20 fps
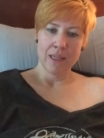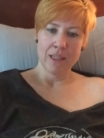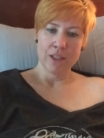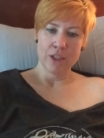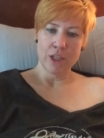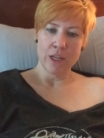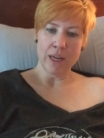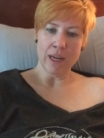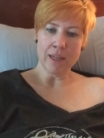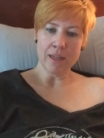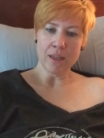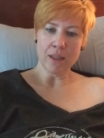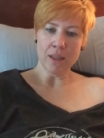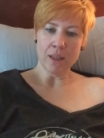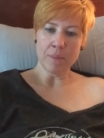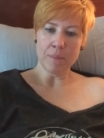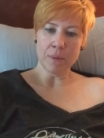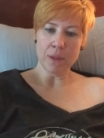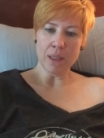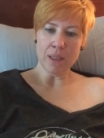She
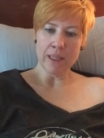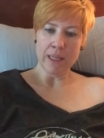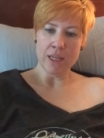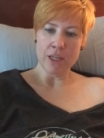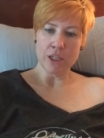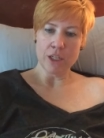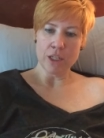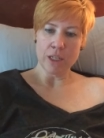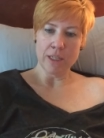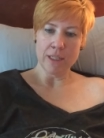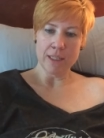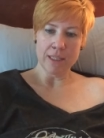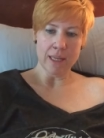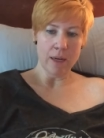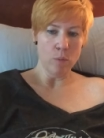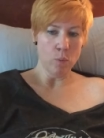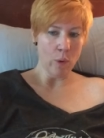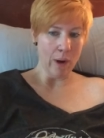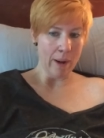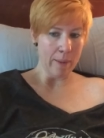unclipped the leash and
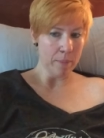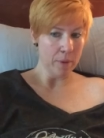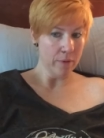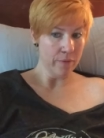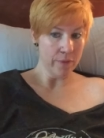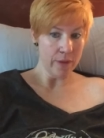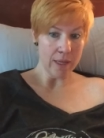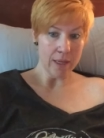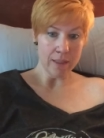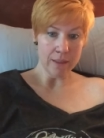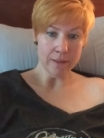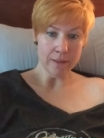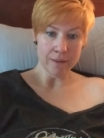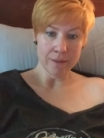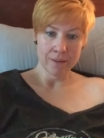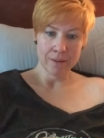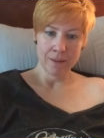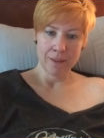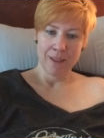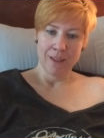said, Wipe your feet.
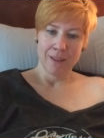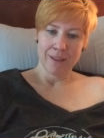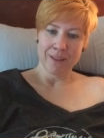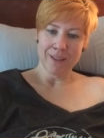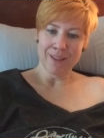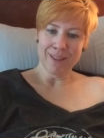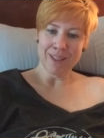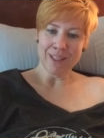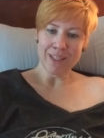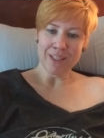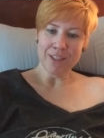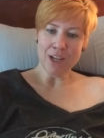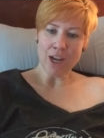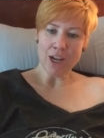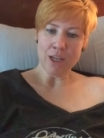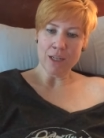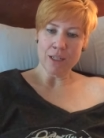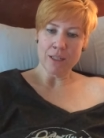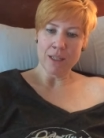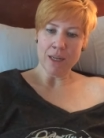The little
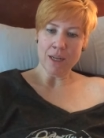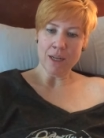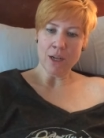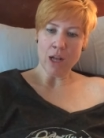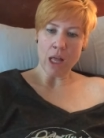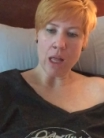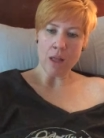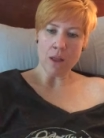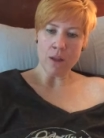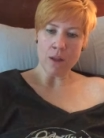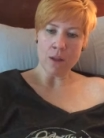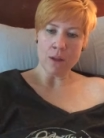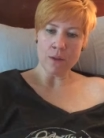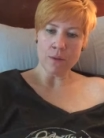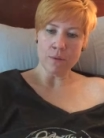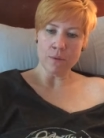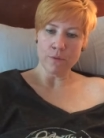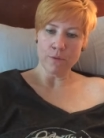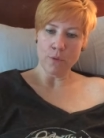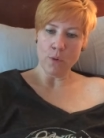dog dug
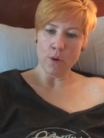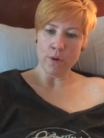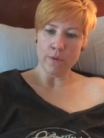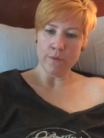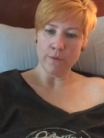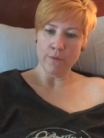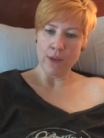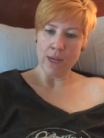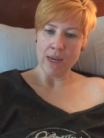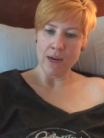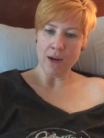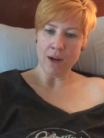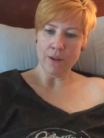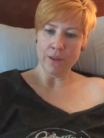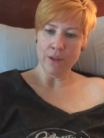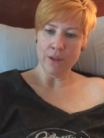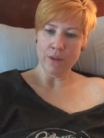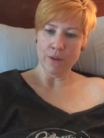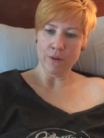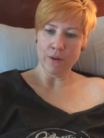all four feet
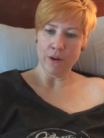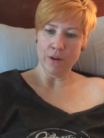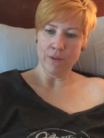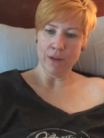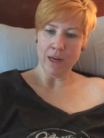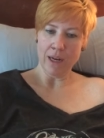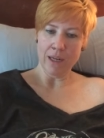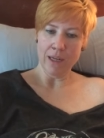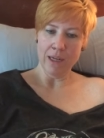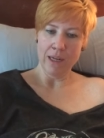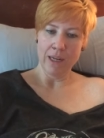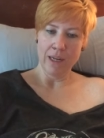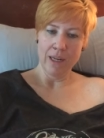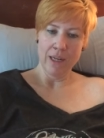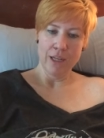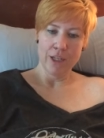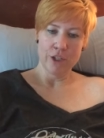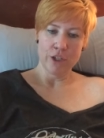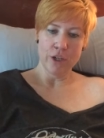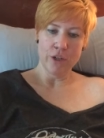on the throw rug.
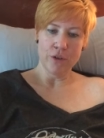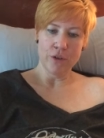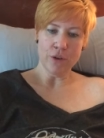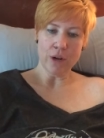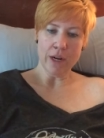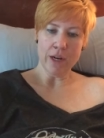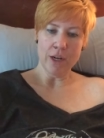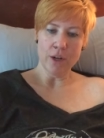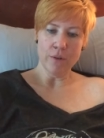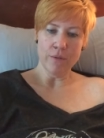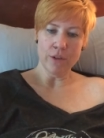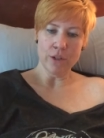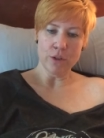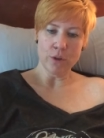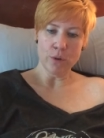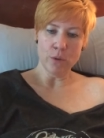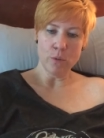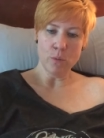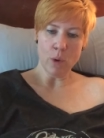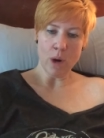She trotted over
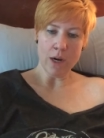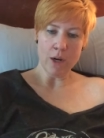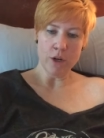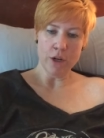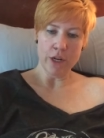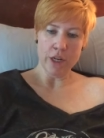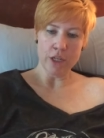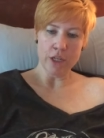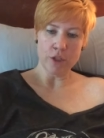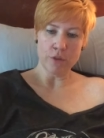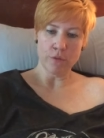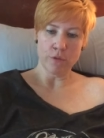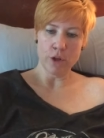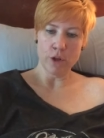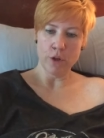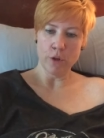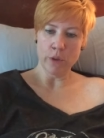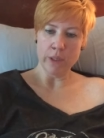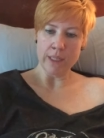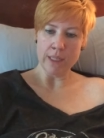to her water dish for
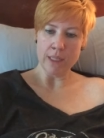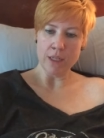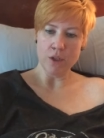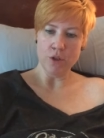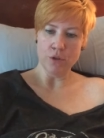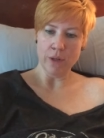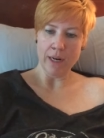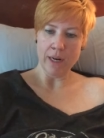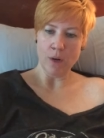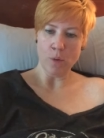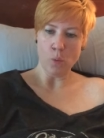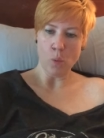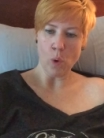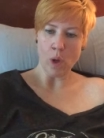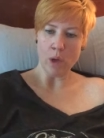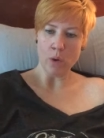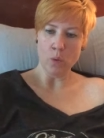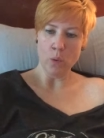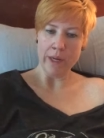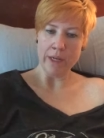a noisy drink
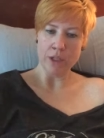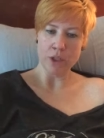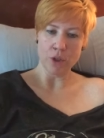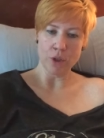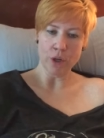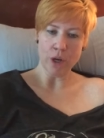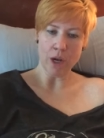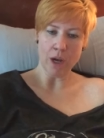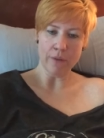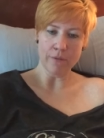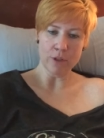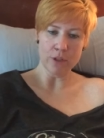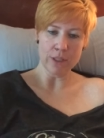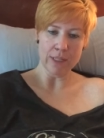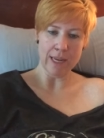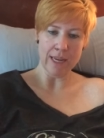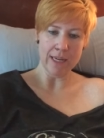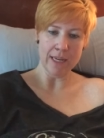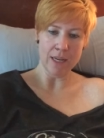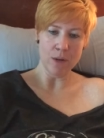while Gwen took off her
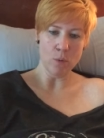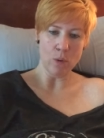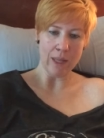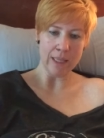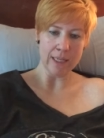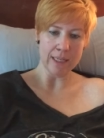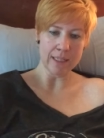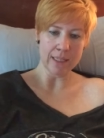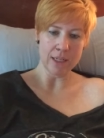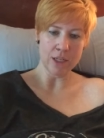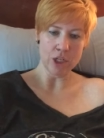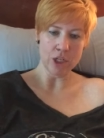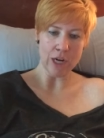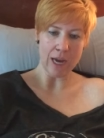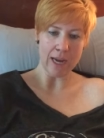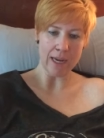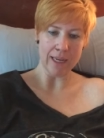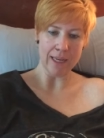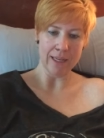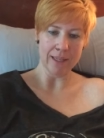sandy wellies and
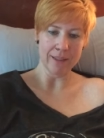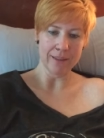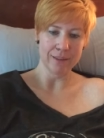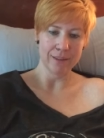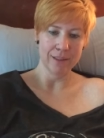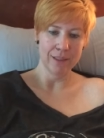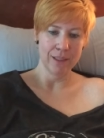jacket.